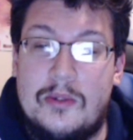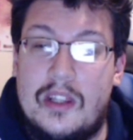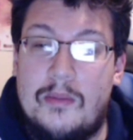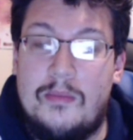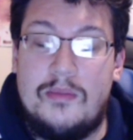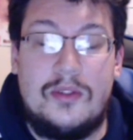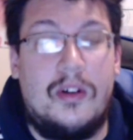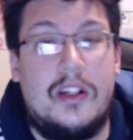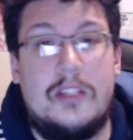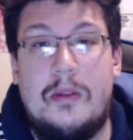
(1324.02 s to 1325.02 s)
of the
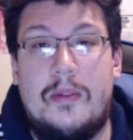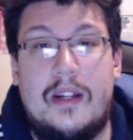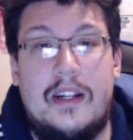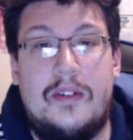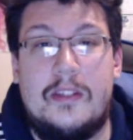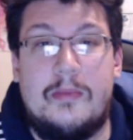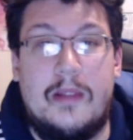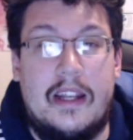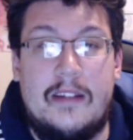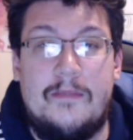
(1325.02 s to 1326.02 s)
strongest people I know on this
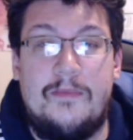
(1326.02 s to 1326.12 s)
planet.